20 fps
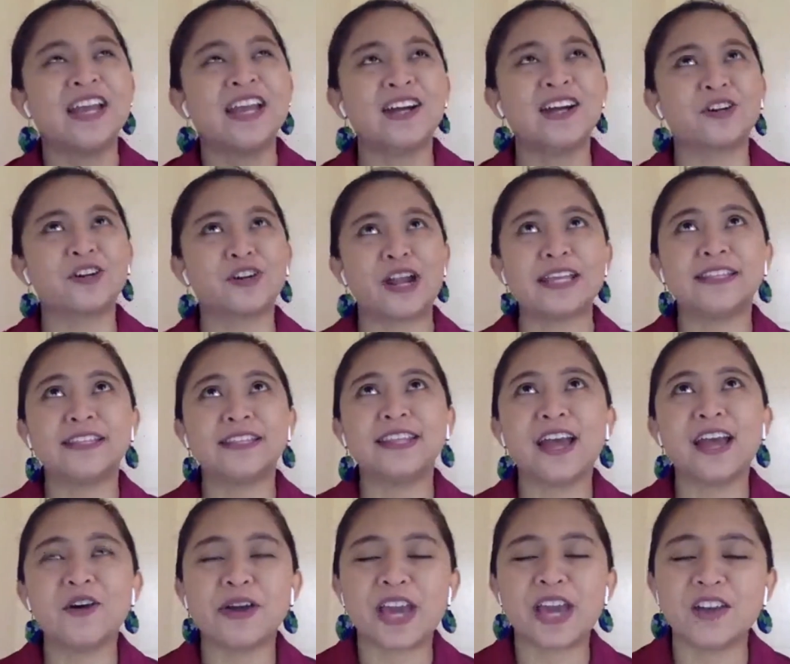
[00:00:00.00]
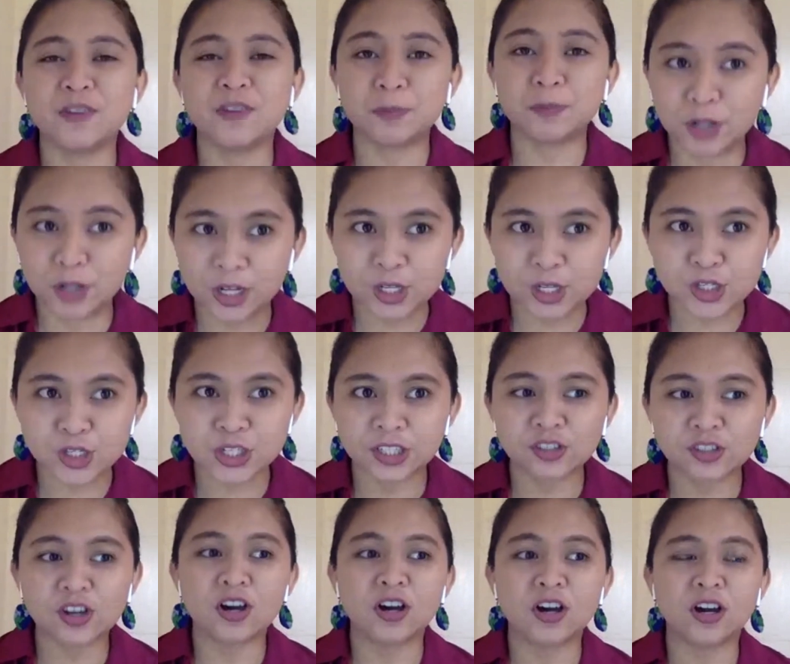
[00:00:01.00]
Right now, I have a project
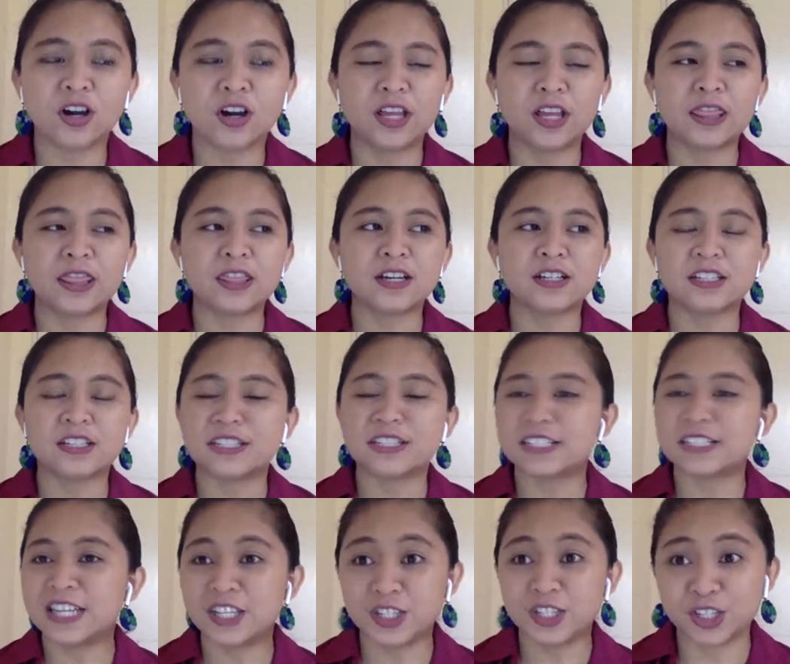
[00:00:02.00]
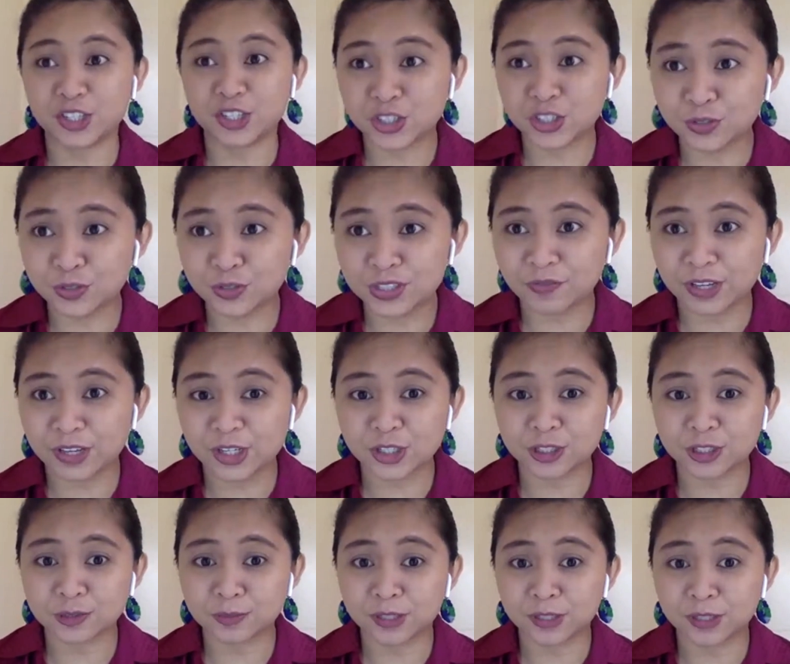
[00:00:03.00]
on the indigenous
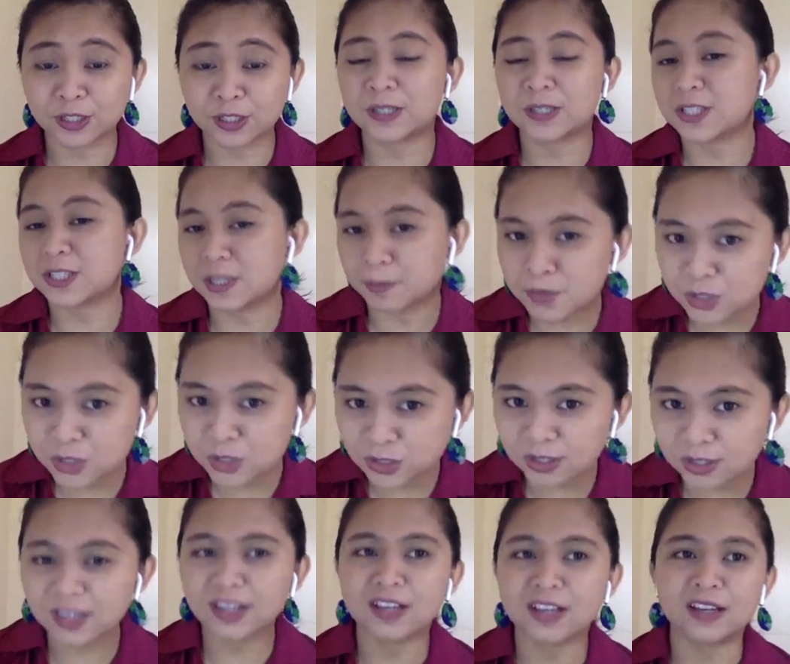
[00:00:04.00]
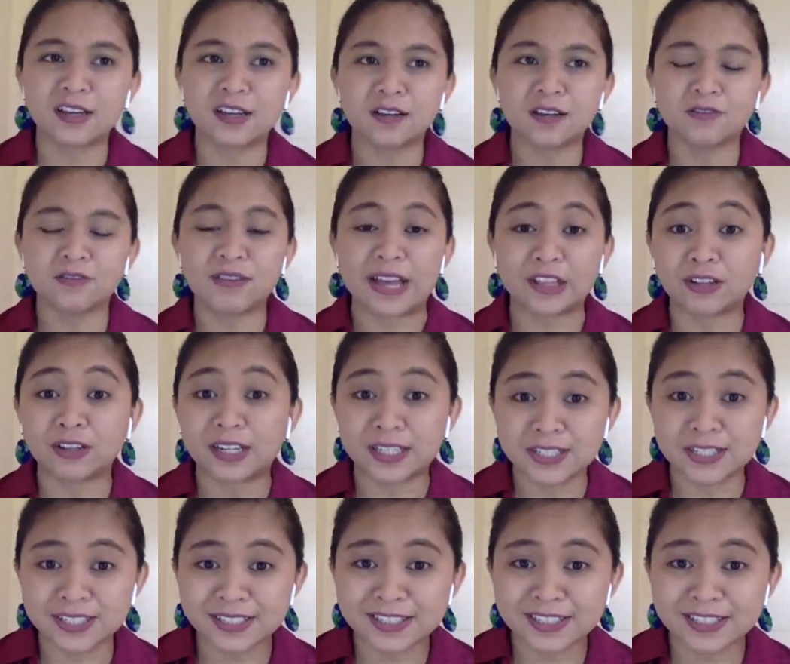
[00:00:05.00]
vegetable consumption of
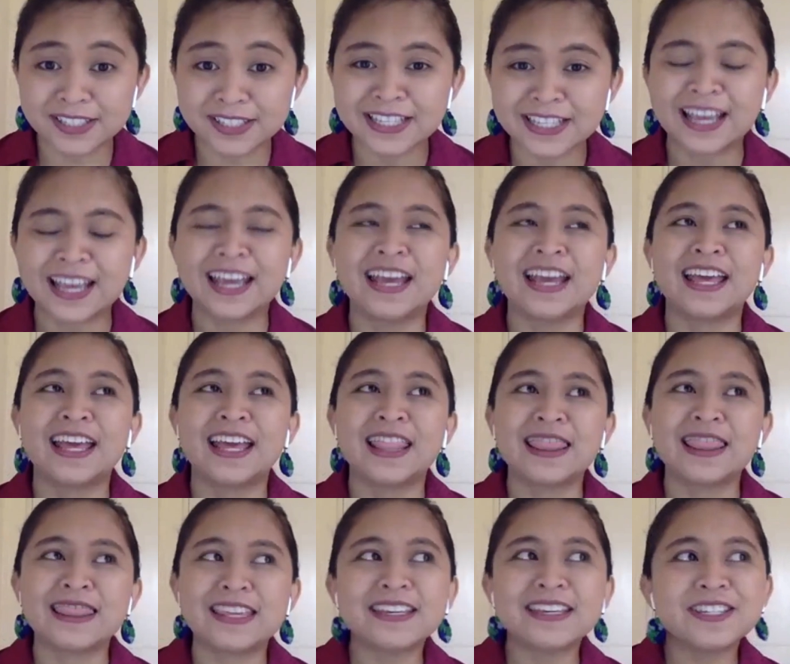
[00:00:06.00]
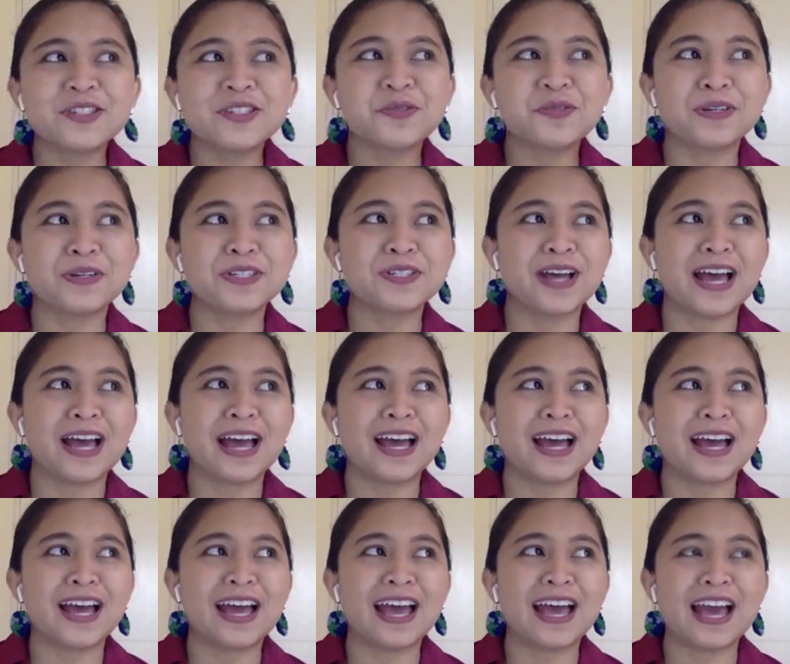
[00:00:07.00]
adolescents. This was
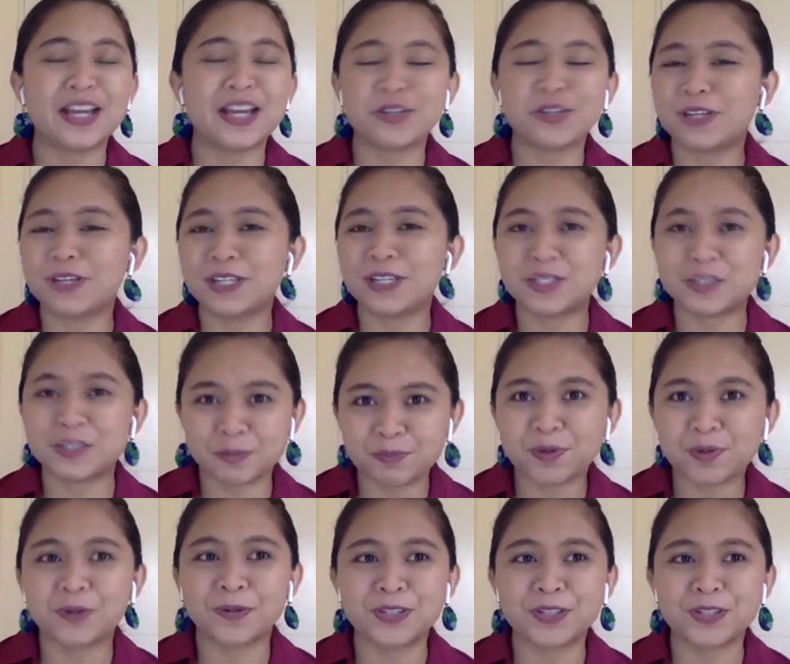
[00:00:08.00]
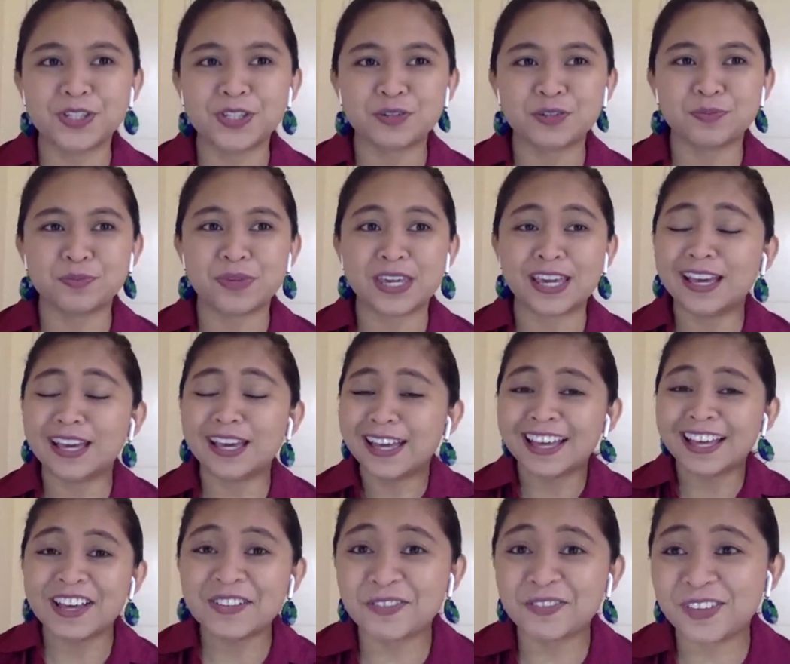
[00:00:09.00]
actually supposed to be
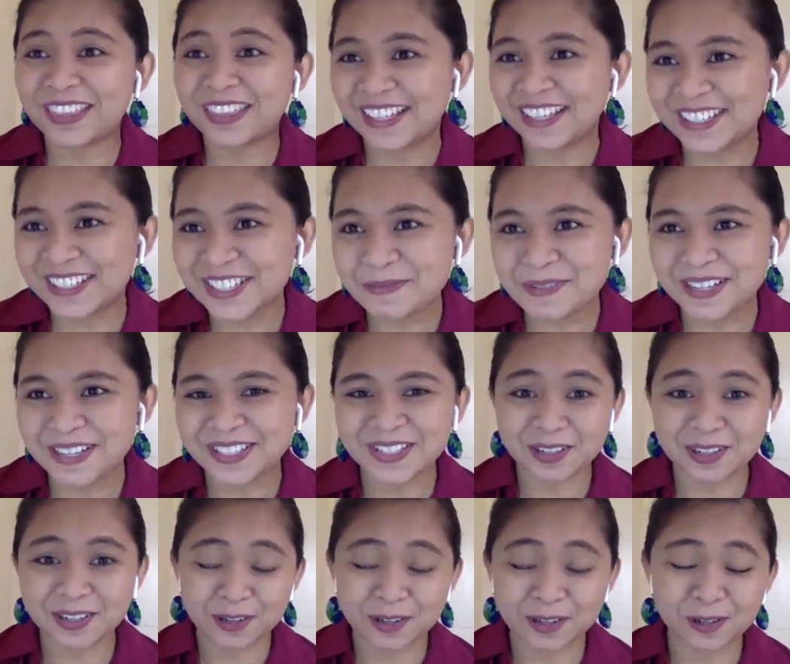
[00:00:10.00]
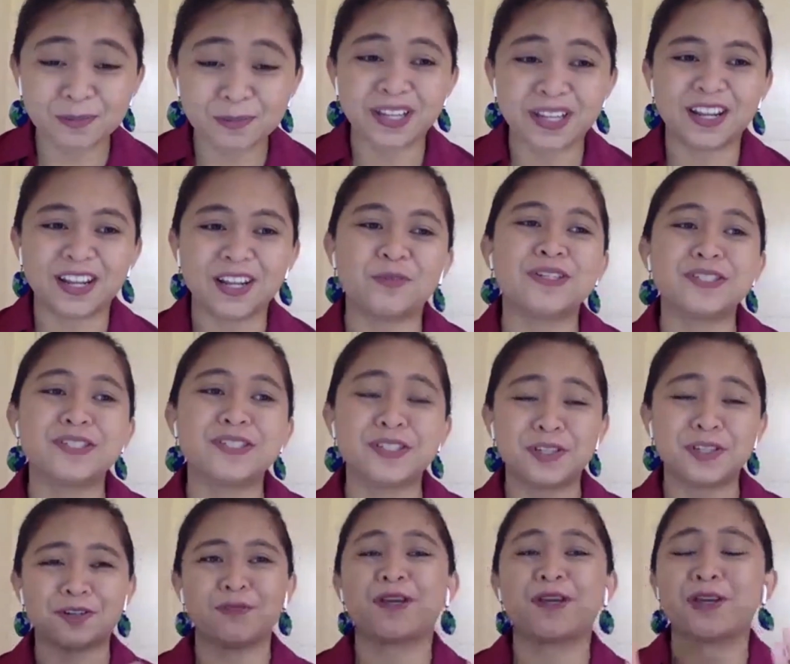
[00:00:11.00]
finished months ago, but it was,
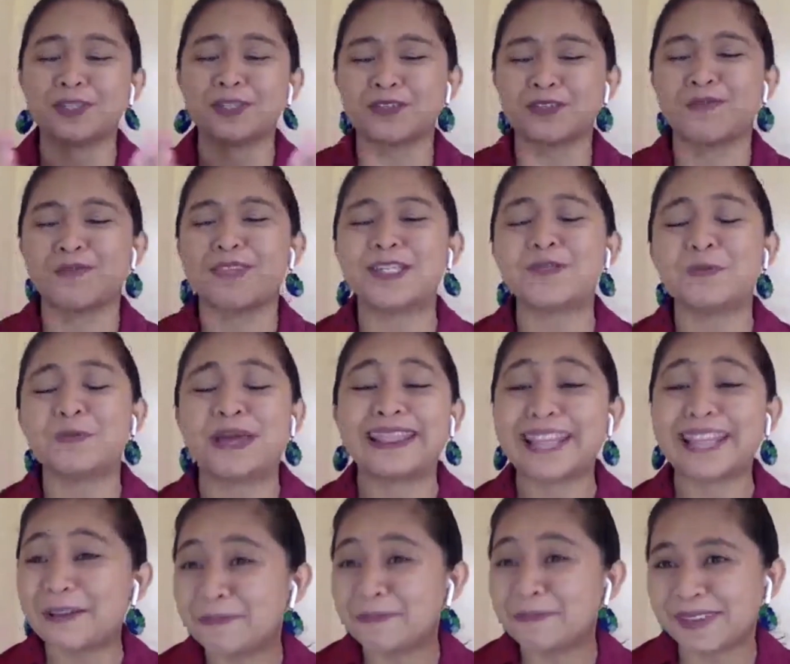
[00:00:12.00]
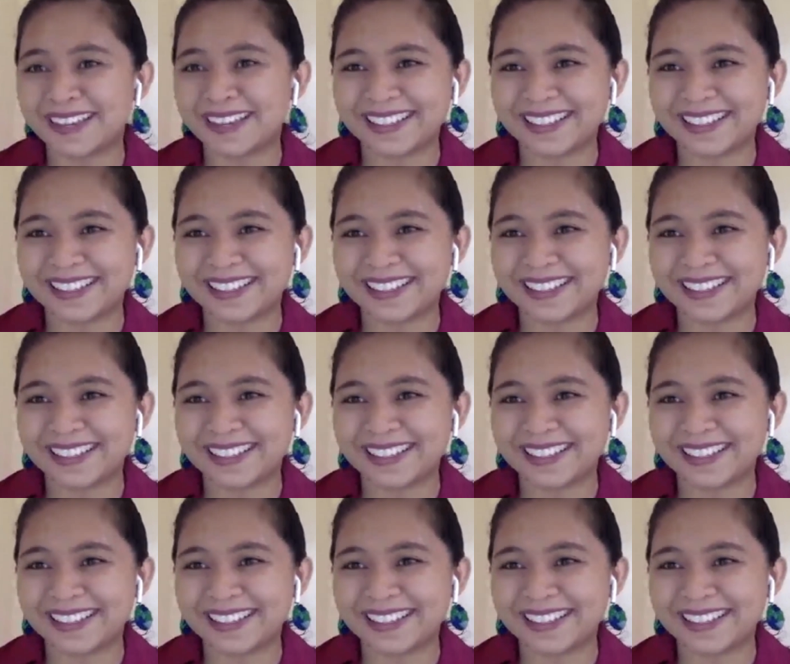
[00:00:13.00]
because of this pandemic